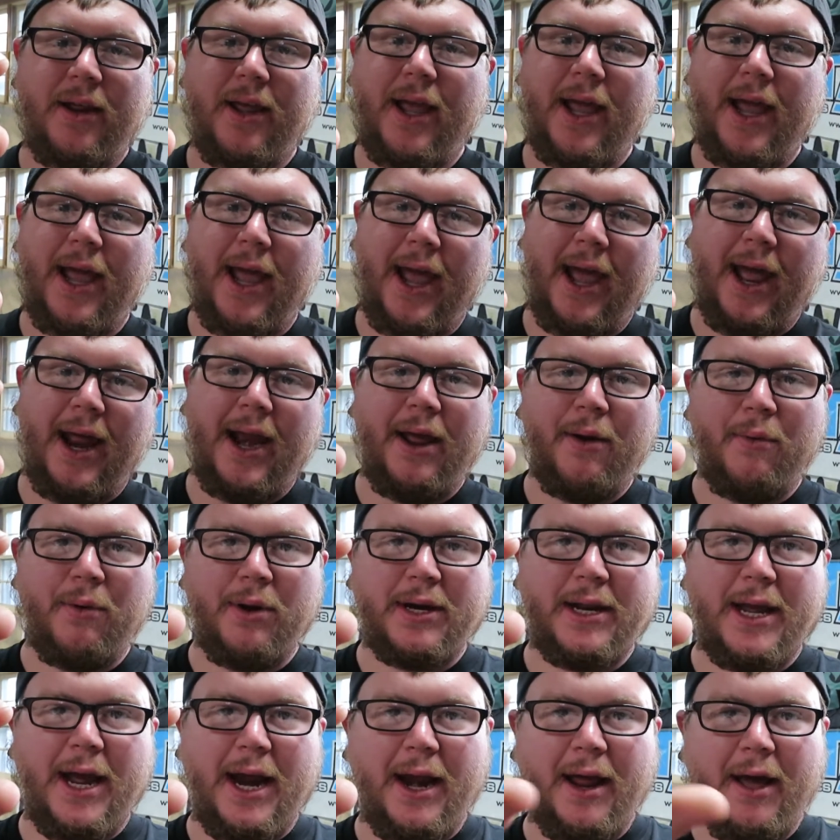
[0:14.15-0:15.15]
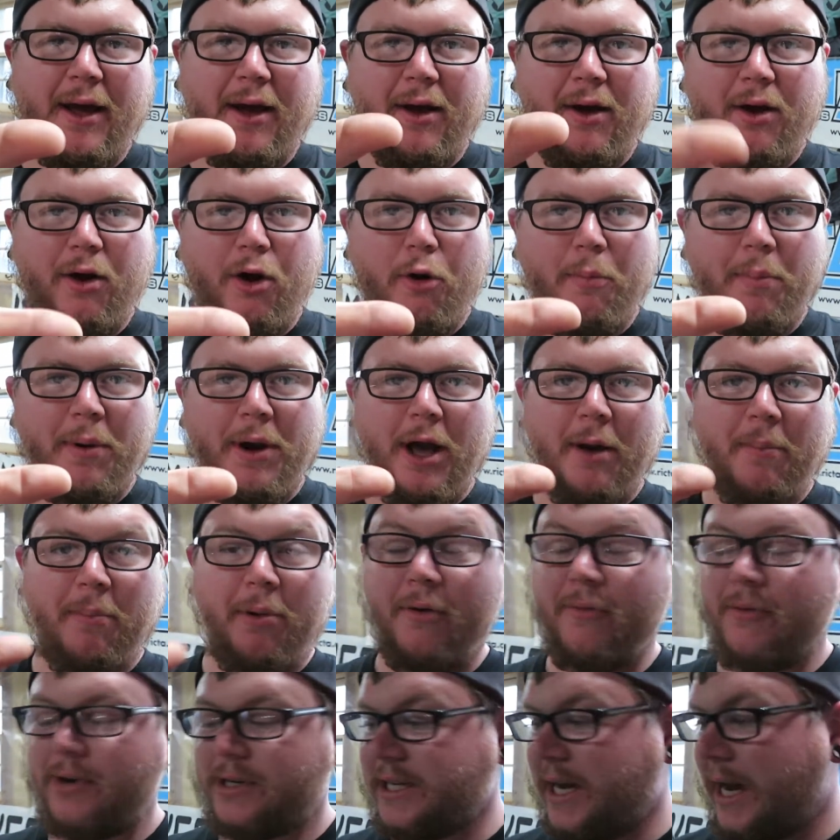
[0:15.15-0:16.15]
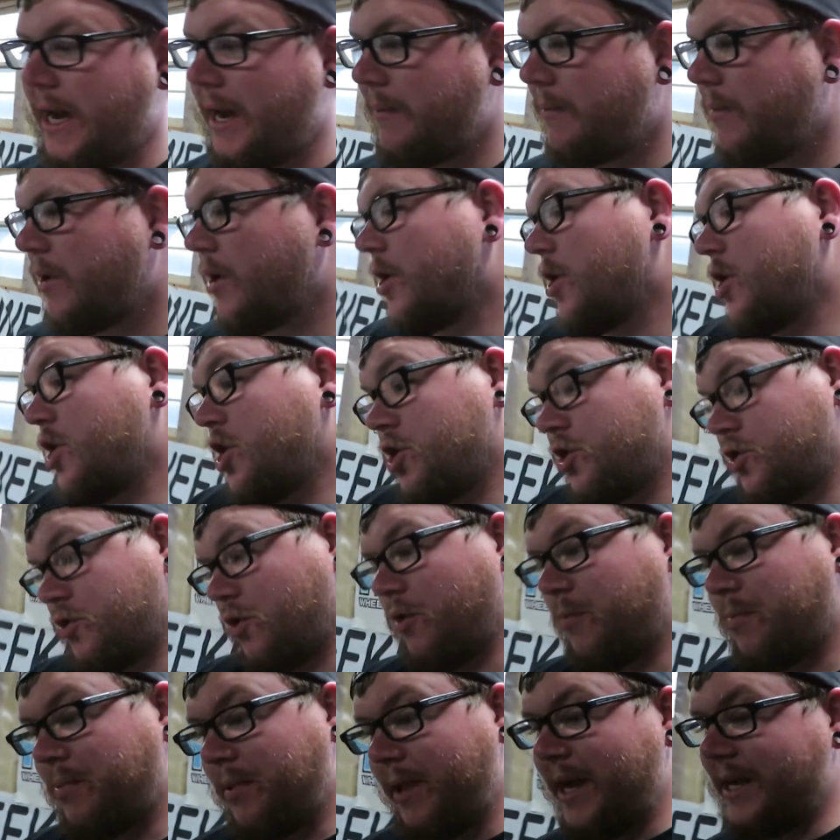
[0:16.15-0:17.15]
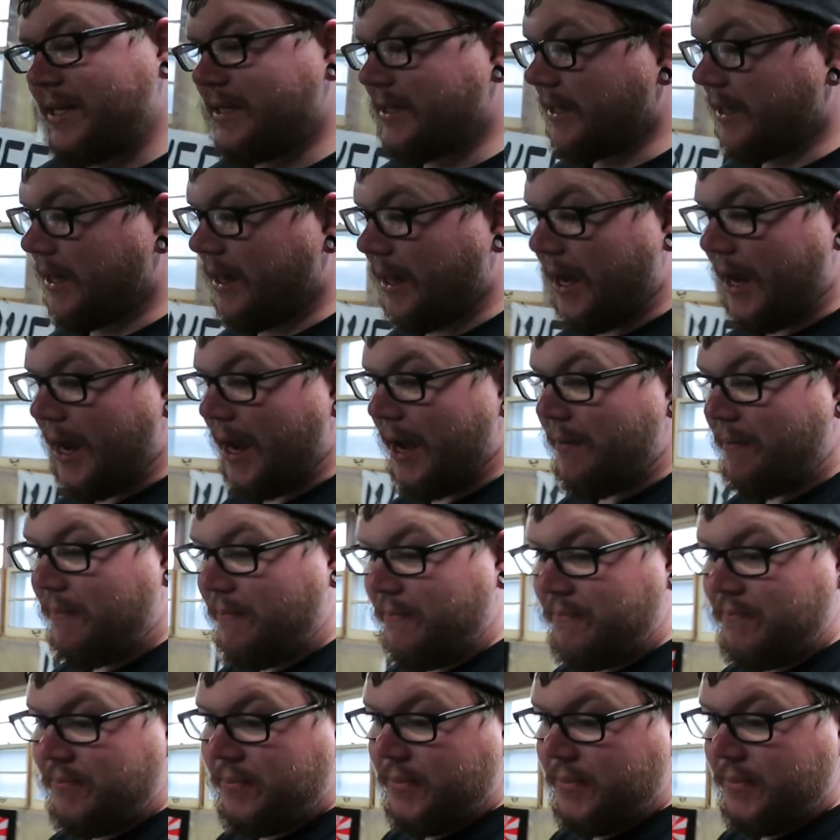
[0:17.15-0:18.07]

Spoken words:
and it would kind of open up over time. So I replaced the clamp,